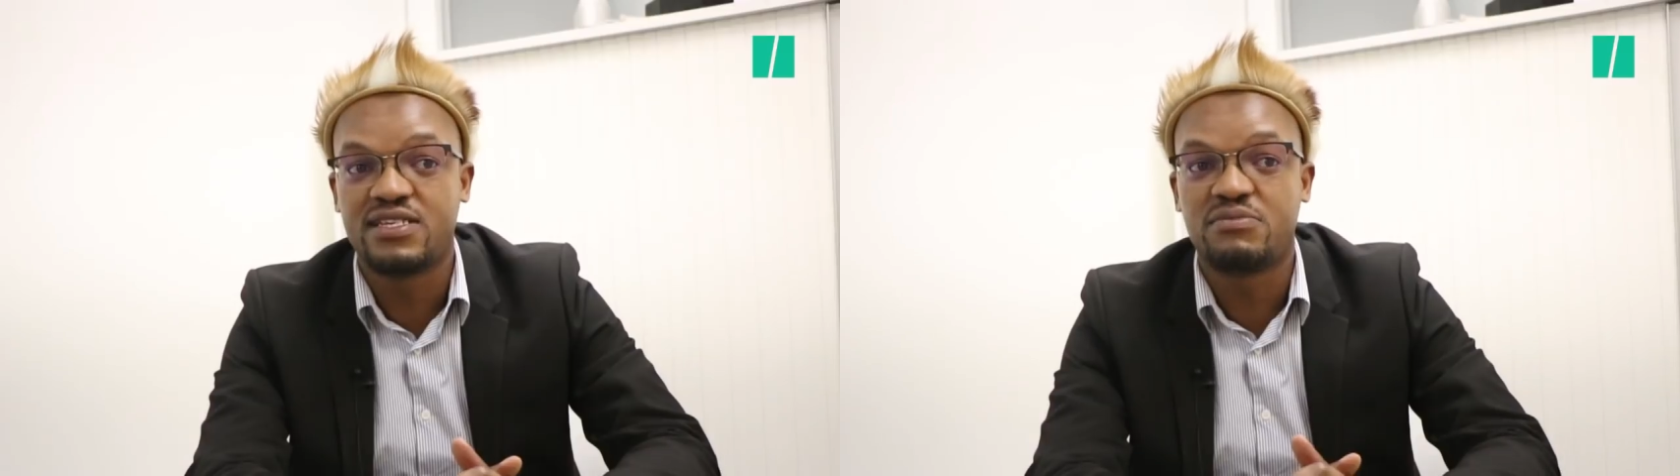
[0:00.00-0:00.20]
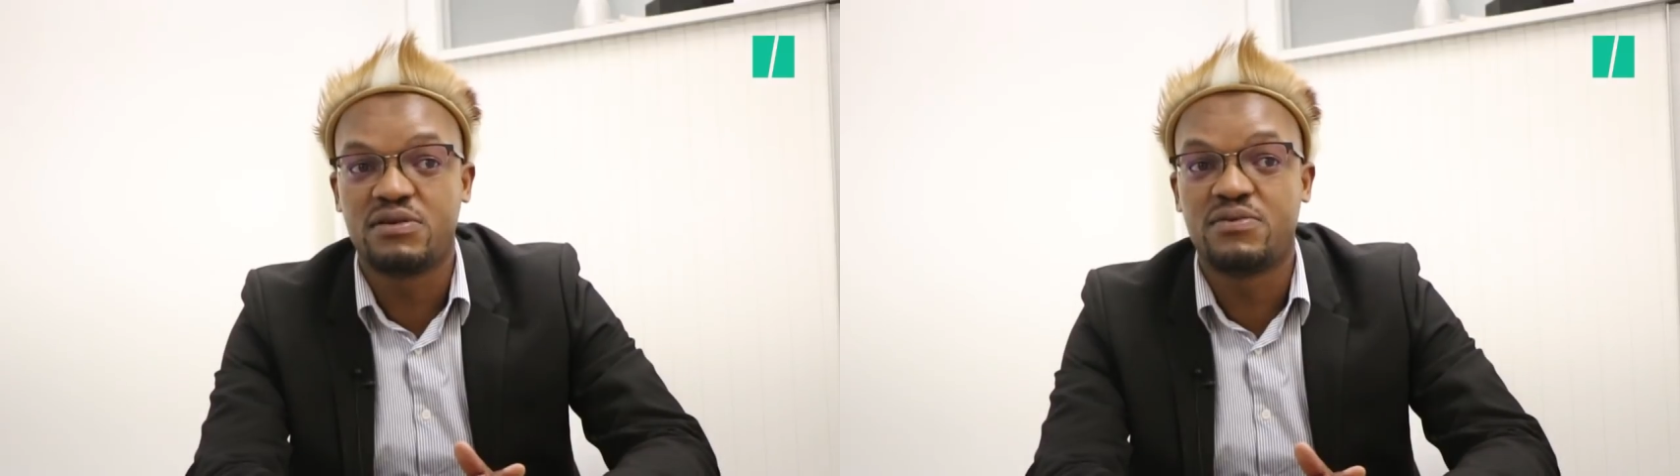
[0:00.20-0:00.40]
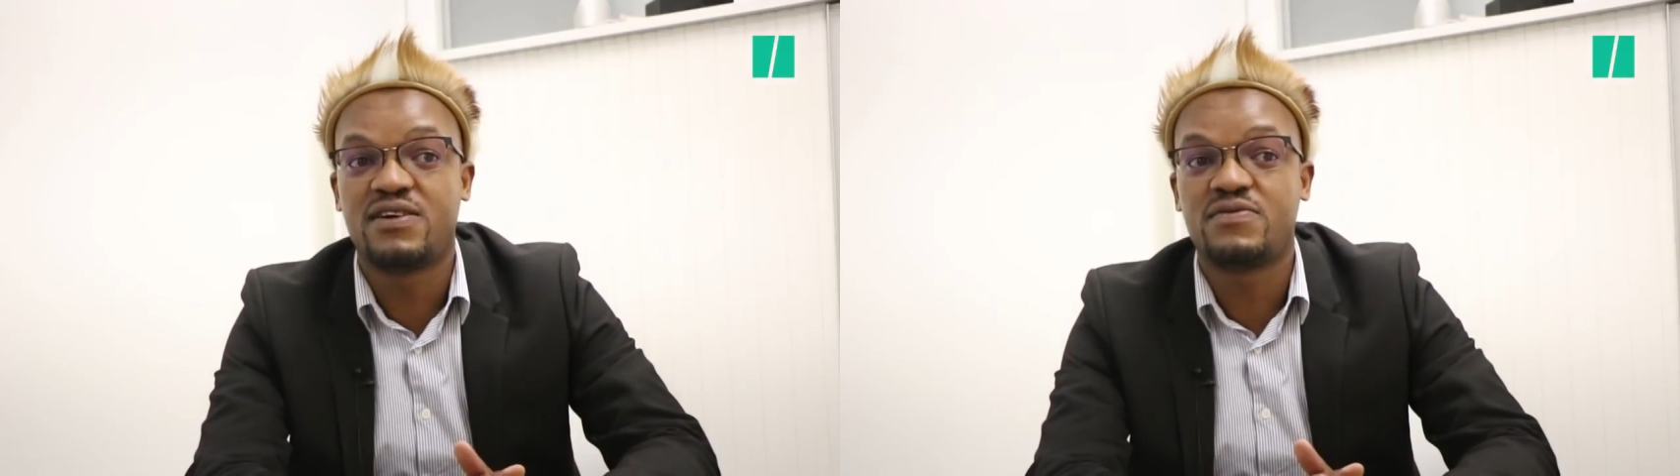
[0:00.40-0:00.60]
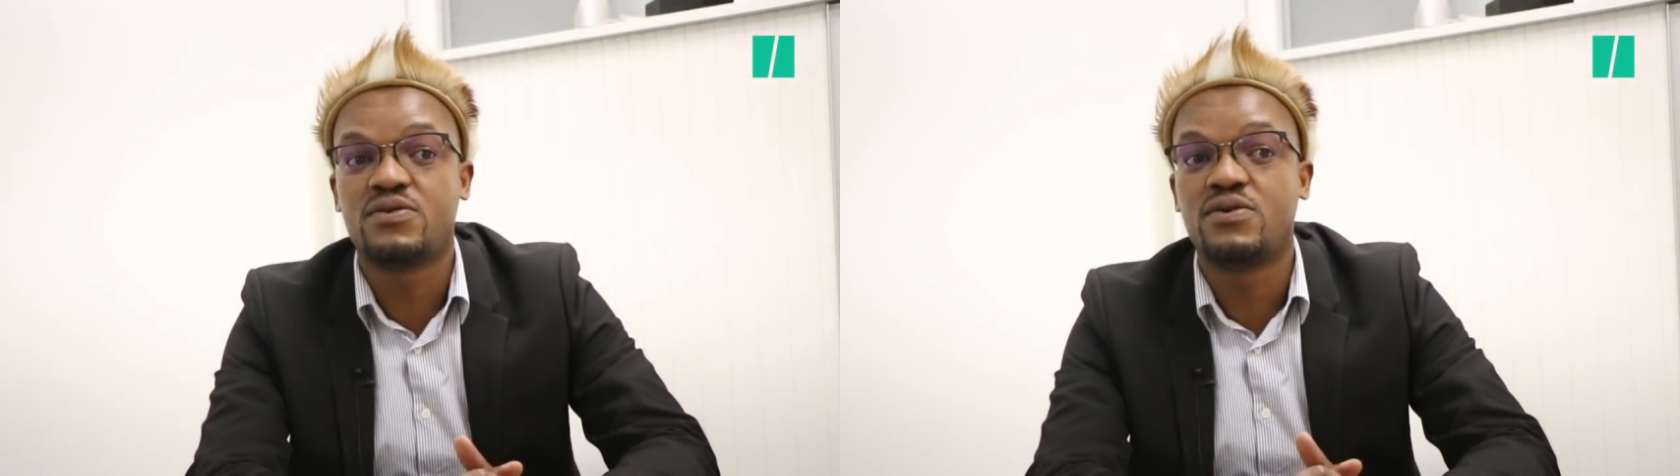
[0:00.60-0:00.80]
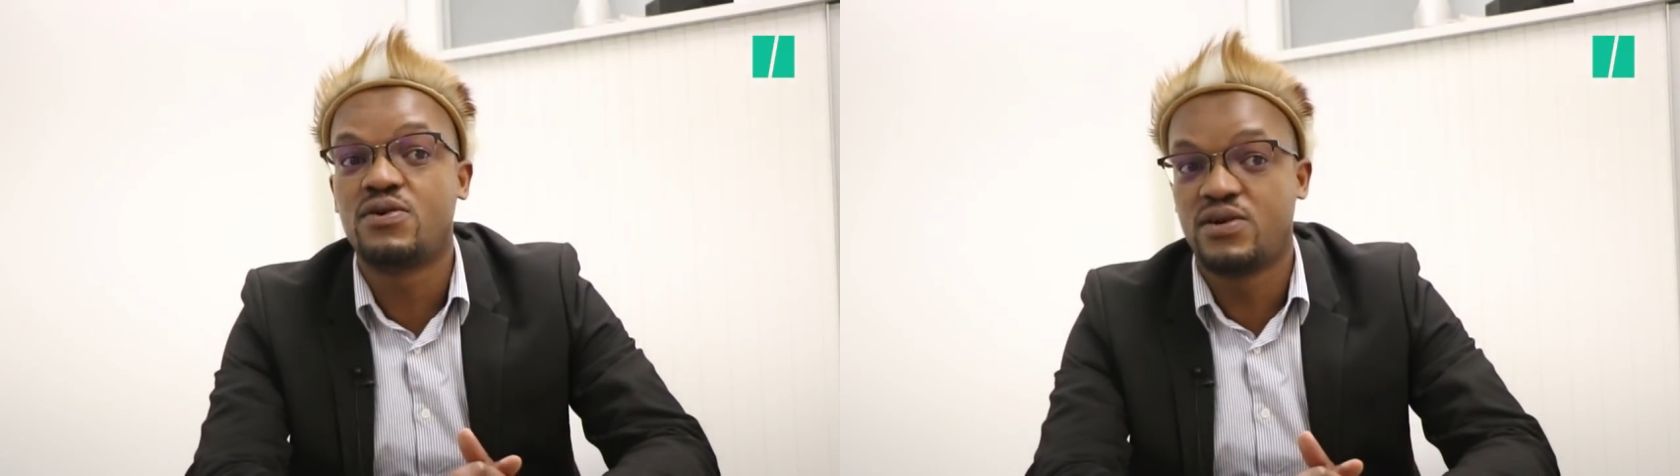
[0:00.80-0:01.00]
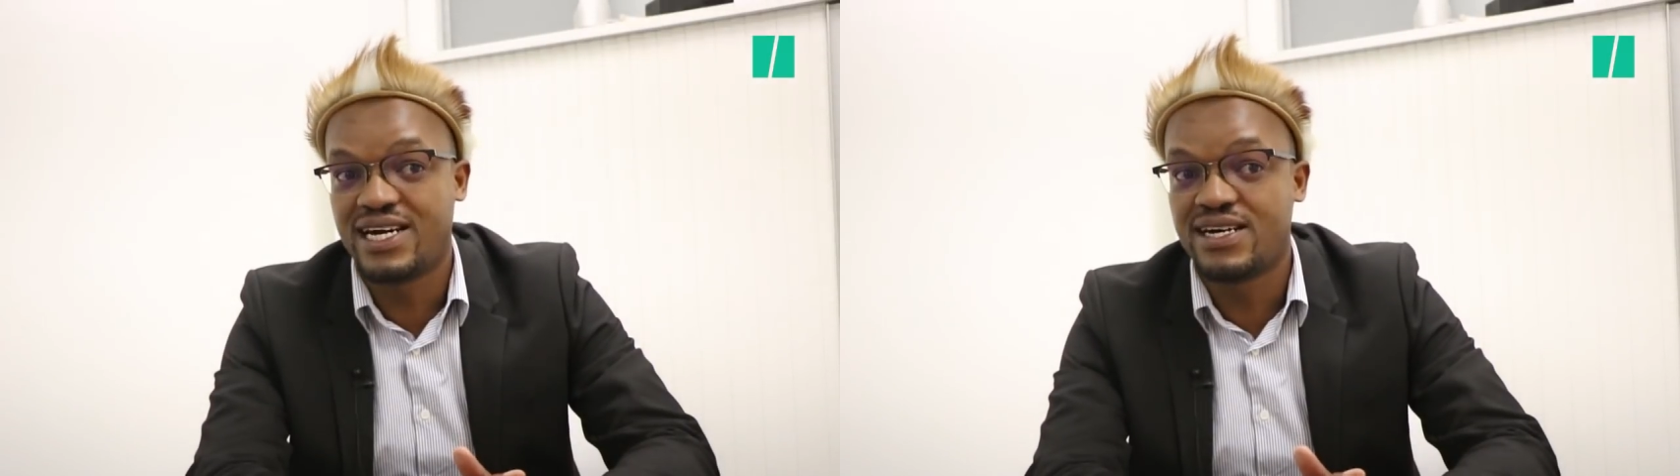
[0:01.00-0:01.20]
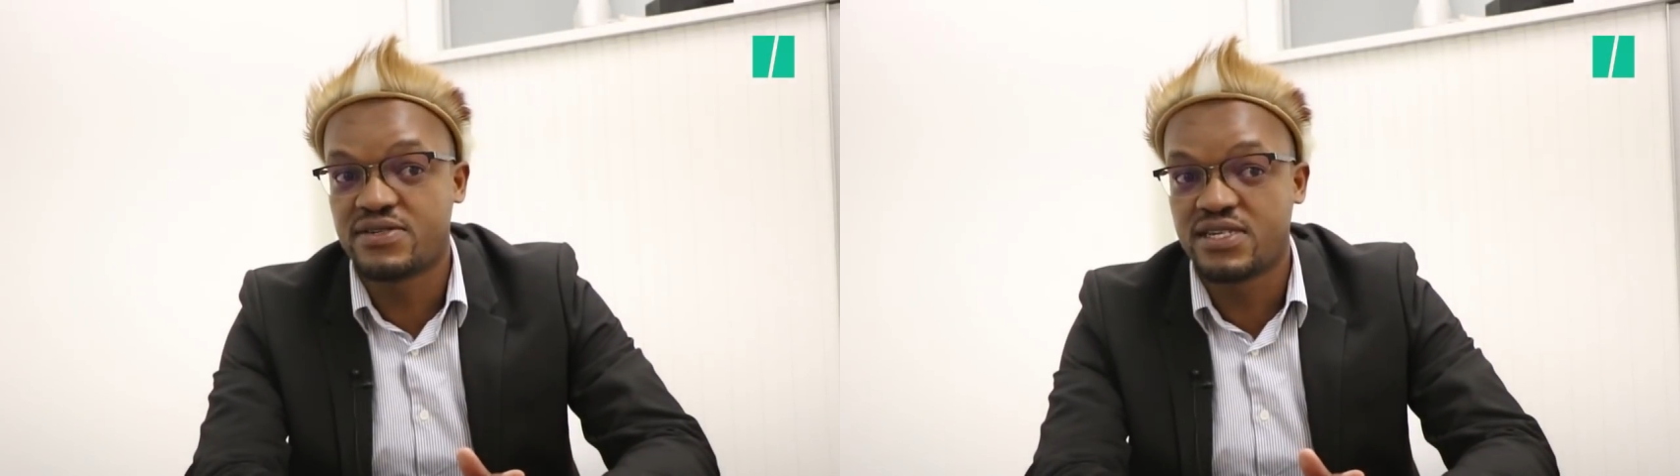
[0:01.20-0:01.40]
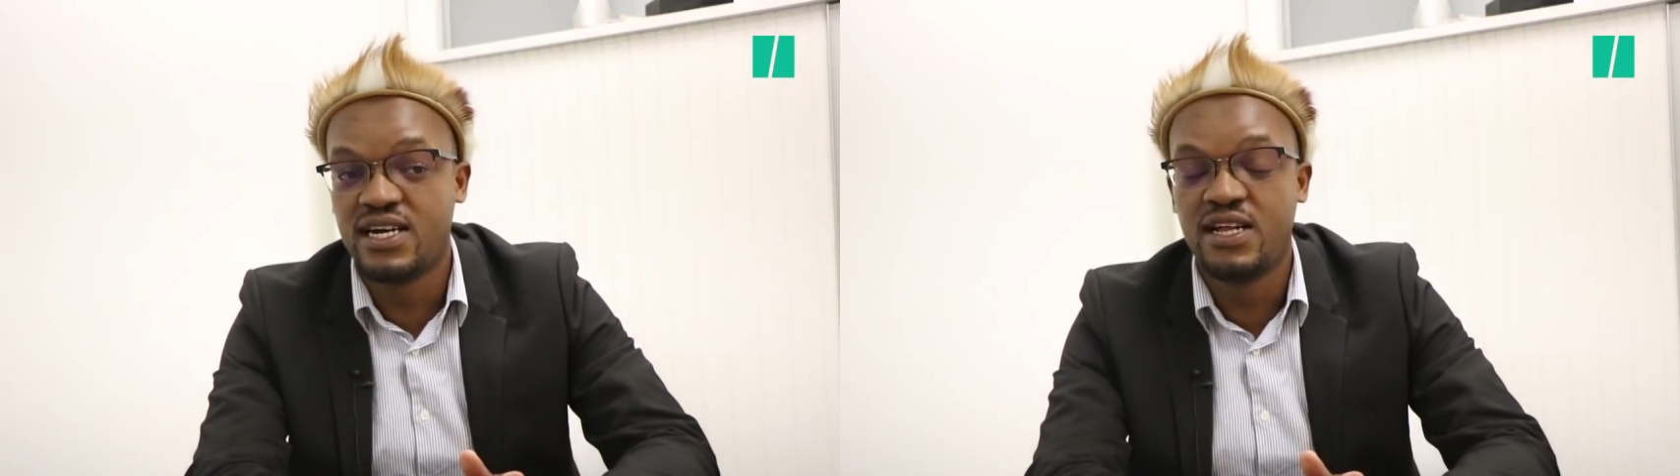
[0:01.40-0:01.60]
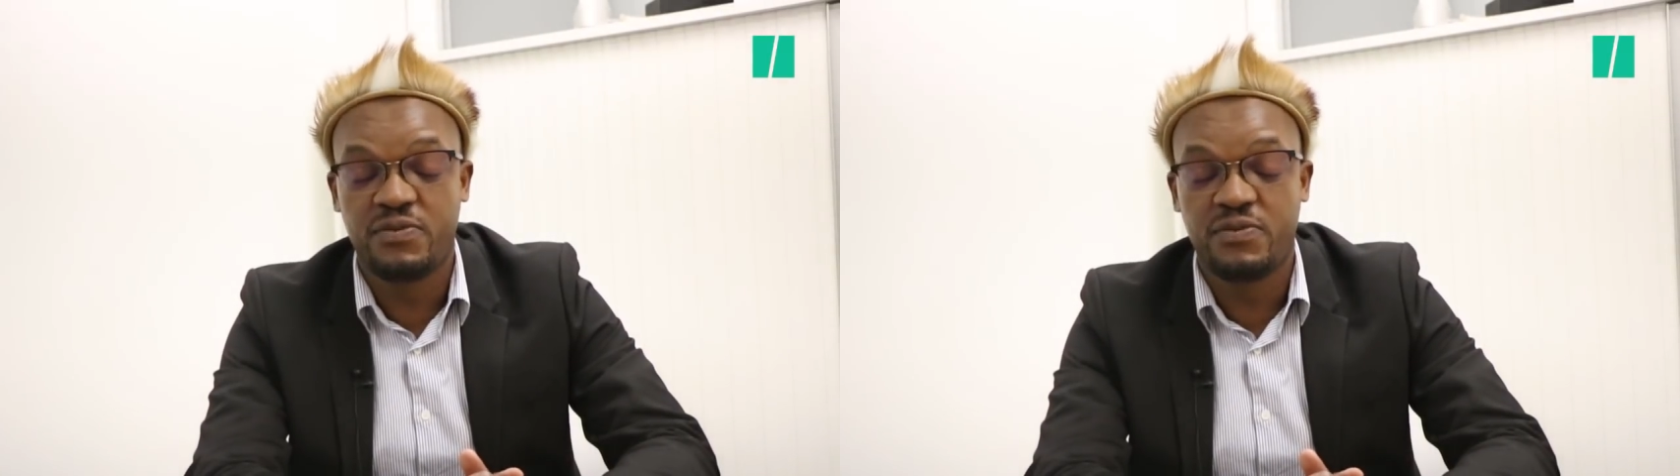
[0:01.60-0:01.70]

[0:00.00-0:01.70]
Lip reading: These people have to go all out